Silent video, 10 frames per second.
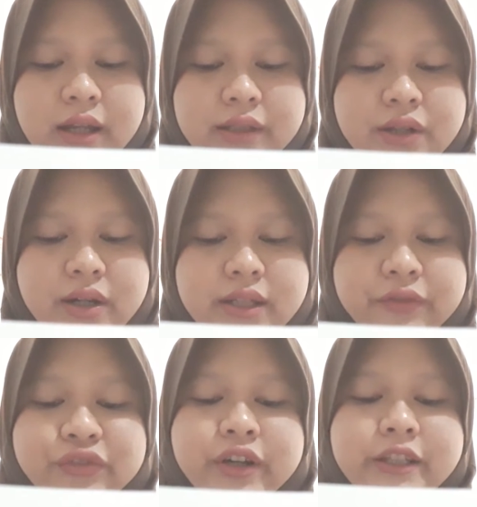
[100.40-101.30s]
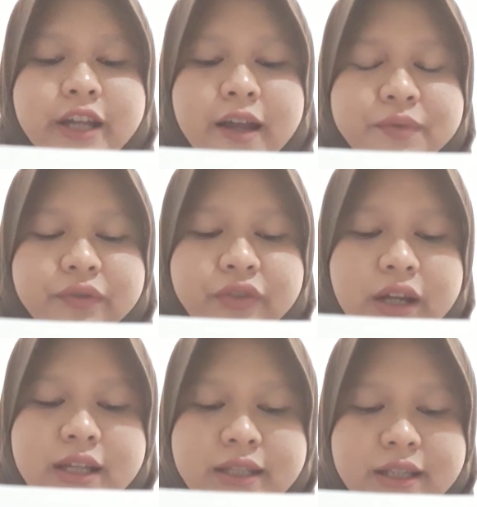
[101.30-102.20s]
There are different types of
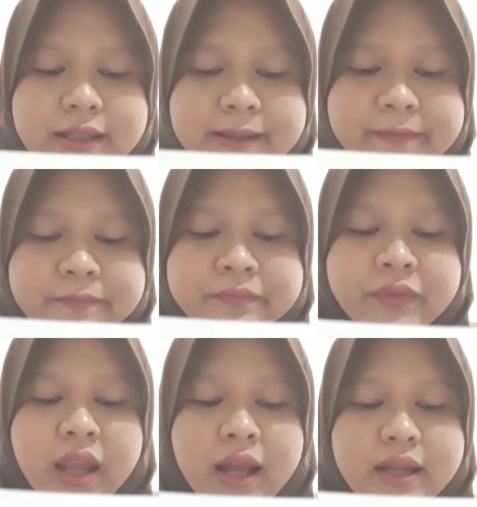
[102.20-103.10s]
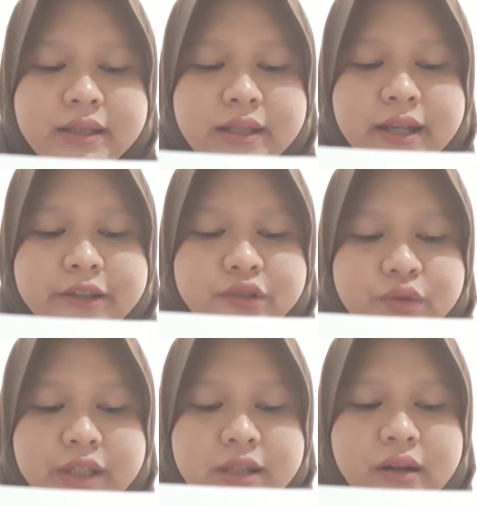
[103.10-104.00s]
helices. Helices can
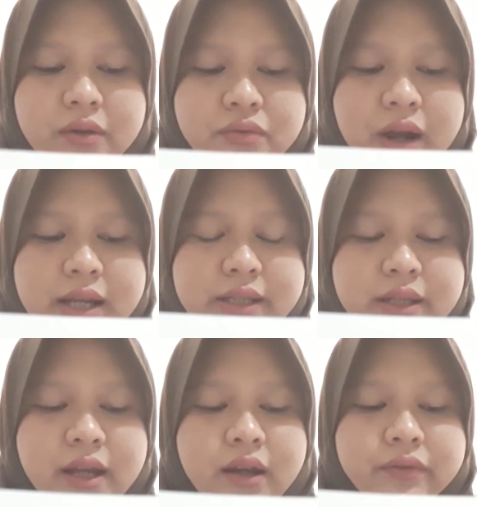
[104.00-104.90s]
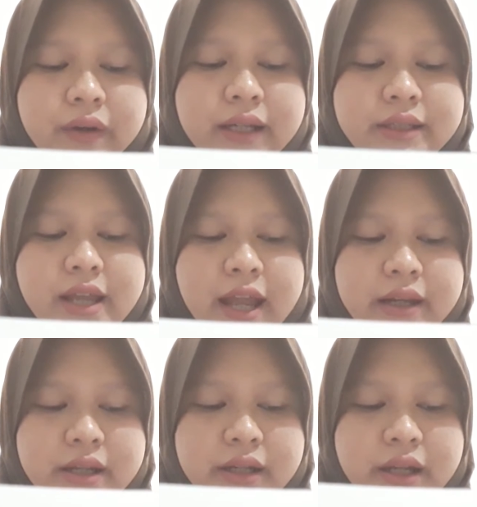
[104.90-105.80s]
twist clockwise,
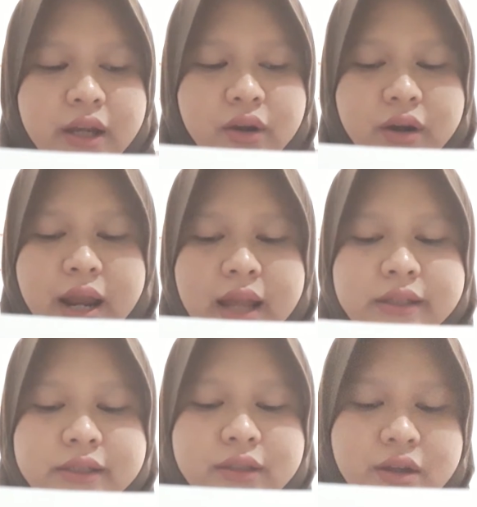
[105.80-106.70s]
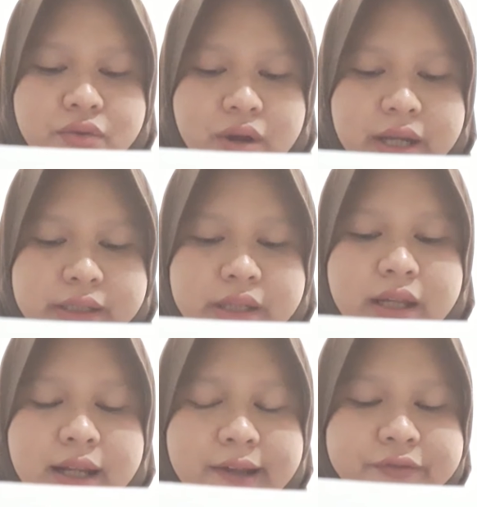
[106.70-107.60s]
right-handed, or anti-clockwise,
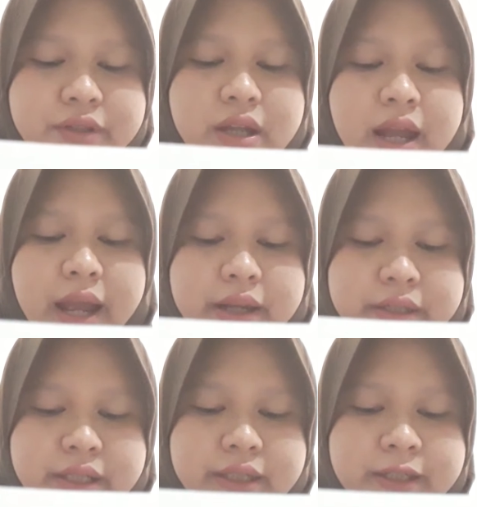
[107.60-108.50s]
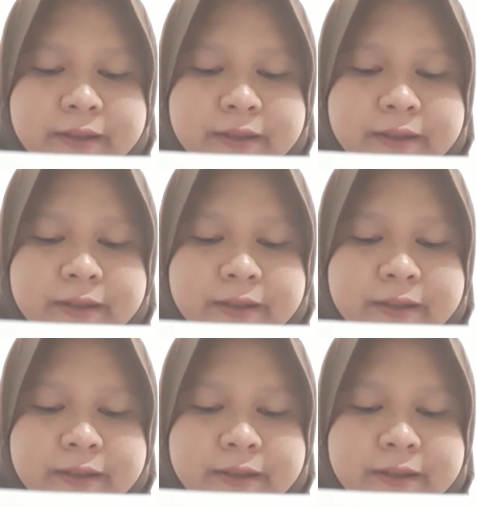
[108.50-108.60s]
left-handed.